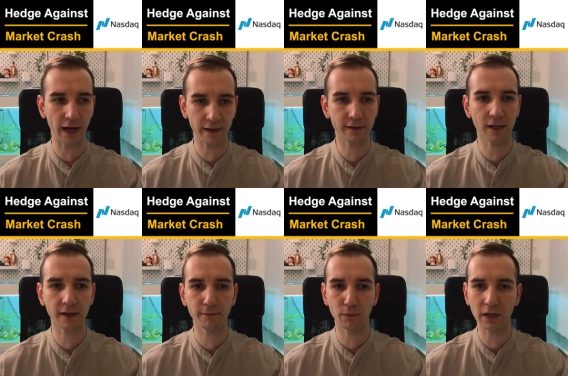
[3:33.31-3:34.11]
I
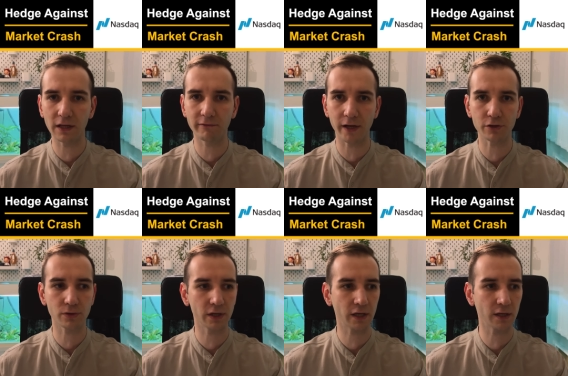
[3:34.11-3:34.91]
think it will
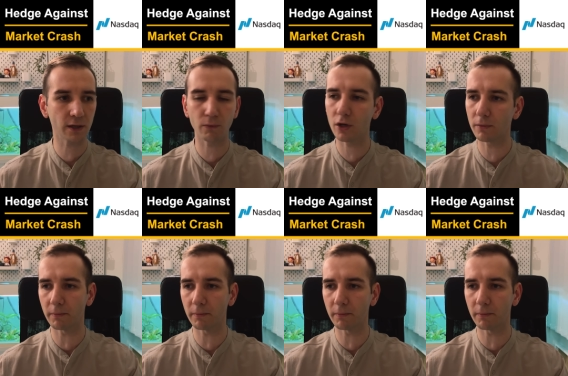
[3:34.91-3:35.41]
eventually hit a wall,